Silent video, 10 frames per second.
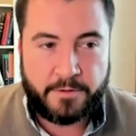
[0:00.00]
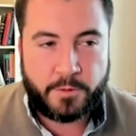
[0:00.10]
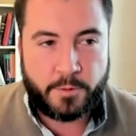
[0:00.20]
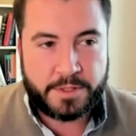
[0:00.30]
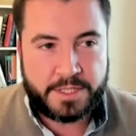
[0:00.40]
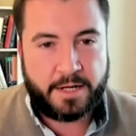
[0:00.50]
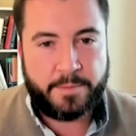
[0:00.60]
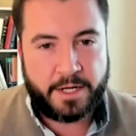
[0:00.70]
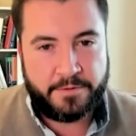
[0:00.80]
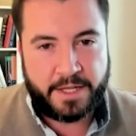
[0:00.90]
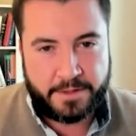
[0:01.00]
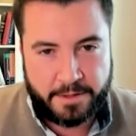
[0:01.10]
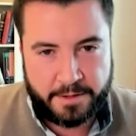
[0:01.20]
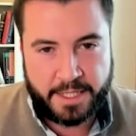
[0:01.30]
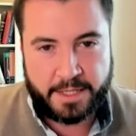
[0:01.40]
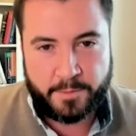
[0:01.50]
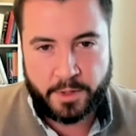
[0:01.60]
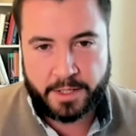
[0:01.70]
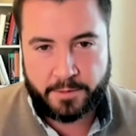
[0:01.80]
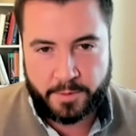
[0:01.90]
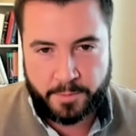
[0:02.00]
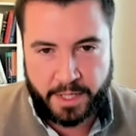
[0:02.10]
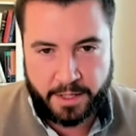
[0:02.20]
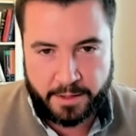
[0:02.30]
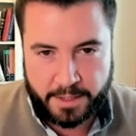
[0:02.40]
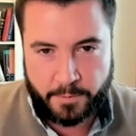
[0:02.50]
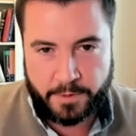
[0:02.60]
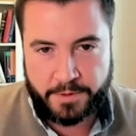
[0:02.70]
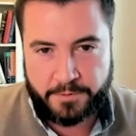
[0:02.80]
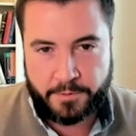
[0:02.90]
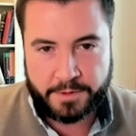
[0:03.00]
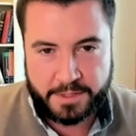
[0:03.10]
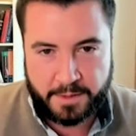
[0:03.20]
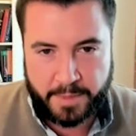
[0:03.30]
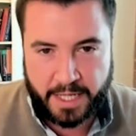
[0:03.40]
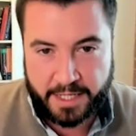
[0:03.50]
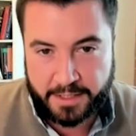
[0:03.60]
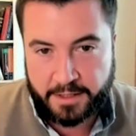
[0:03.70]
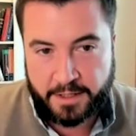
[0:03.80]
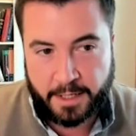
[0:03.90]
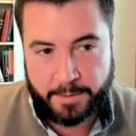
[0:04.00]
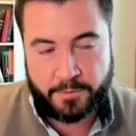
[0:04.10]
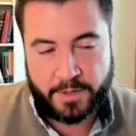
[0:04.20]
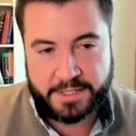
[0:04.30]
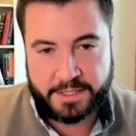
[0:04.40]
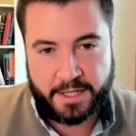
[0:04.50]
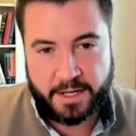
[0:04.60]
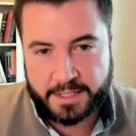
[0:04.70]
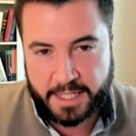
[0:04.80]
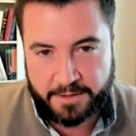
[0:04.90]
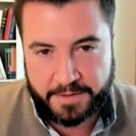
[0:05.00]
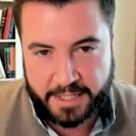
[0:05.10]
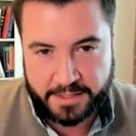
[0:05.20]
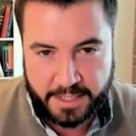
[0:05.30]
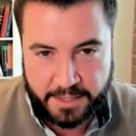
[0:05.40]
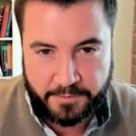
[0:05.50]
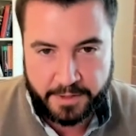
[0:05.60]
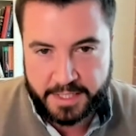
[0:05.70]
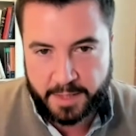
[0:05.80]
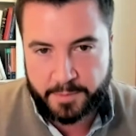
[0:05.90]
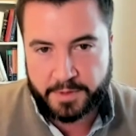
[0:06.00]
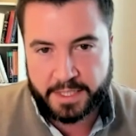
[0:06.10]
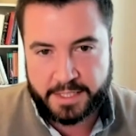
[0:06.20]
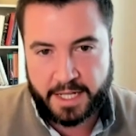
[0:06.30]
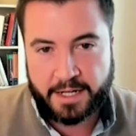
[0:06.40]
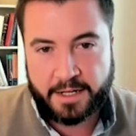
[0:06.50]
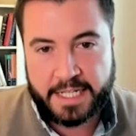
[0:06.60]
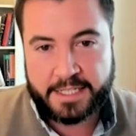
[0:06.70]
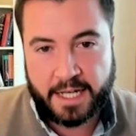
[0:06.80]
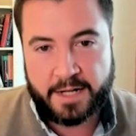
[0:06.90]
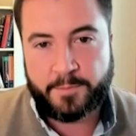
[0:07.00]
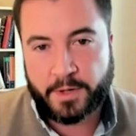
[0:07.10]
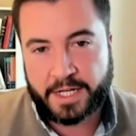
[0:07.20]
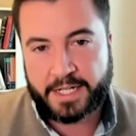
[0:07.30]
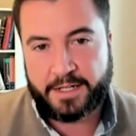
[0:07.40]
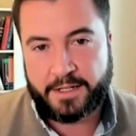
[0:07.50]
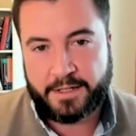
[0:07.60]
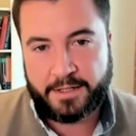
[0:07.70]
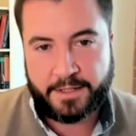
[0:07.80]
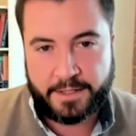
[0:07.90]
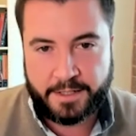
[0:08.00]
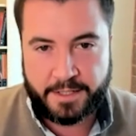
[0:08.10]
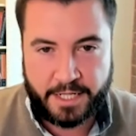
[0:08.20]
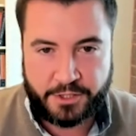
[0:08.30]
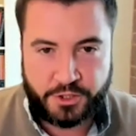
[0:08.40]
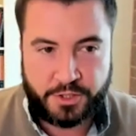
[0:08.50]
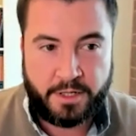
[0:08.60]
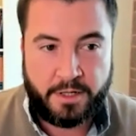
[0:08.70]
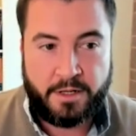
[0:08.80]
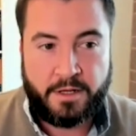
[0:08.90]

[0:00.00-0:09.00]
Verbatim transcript: of course, an amount of ethanol that the market would bear that we would, of course, demand. I mean, mm-hmm. It raises the octane of gasoline, for example. It's got, it's got a market niche.